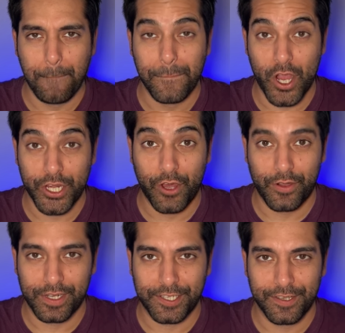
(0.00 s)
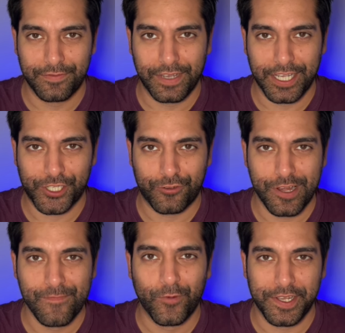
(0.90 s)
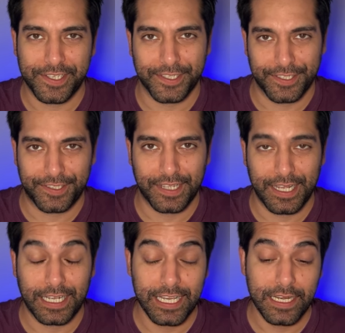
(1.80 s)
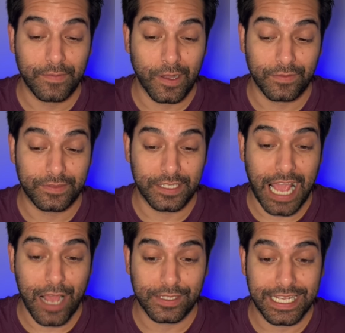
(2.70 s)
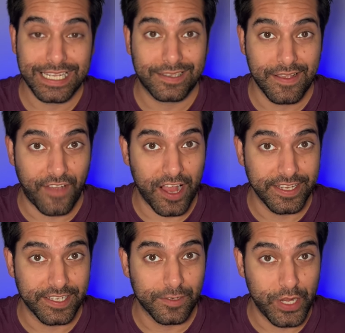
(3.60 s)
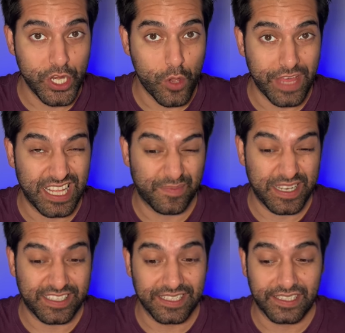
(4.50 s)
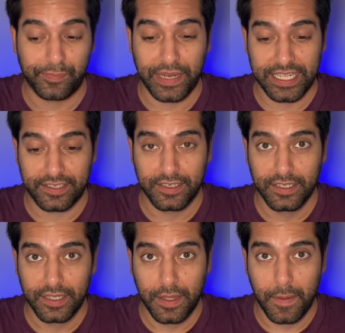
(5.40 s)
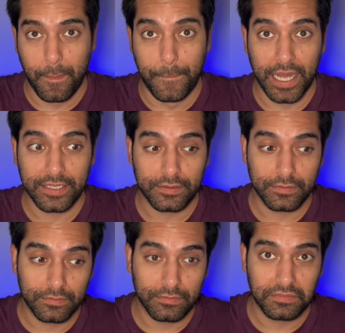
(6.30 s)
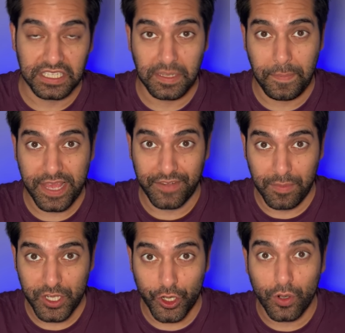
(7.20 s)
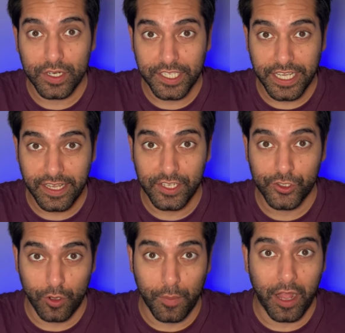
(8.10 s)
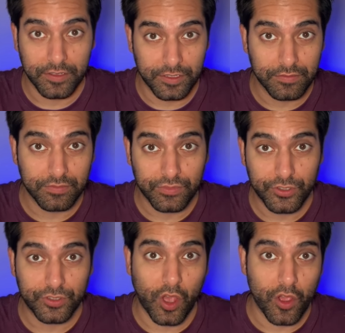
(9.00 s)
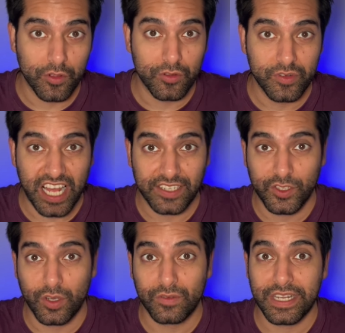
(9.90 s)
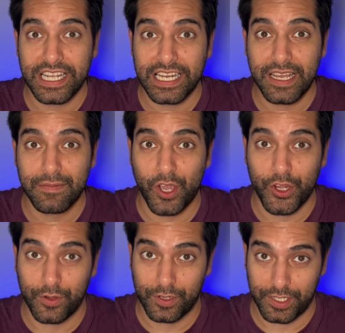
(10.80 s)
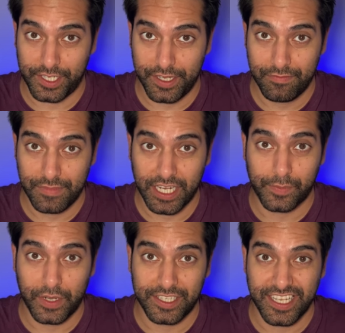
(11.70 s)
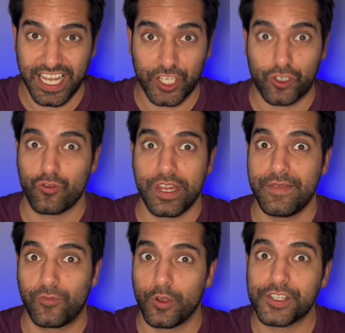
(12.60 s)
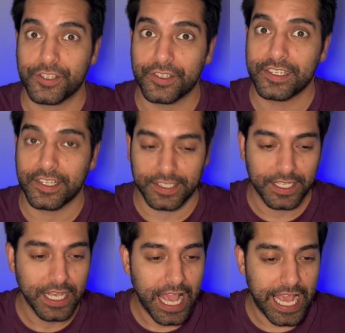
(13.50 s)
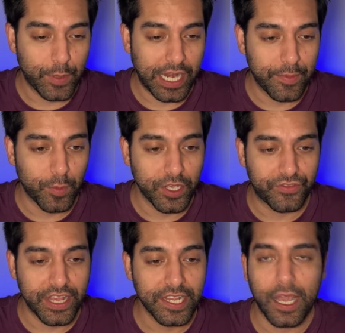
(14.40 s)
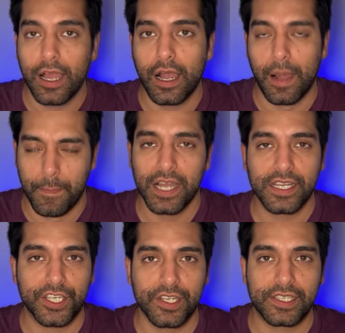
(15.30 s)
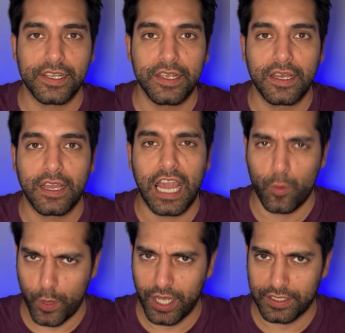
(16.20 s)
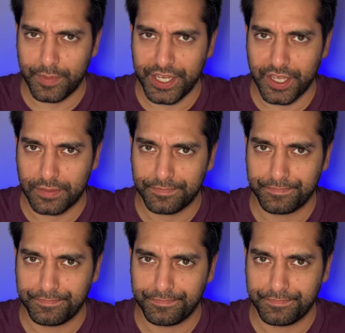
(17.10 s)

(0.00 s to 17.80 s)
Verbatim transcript: A minority of uh, extreme voices. Uh, clearly, well, the House is divided. We know that. It's basically split. But there's a bit of a majority against Joe Biden. So that's not really a minority expressing extreme voices, is it? Anyway, let me know what you think. I'm Mahyar Tousi, and we are the media.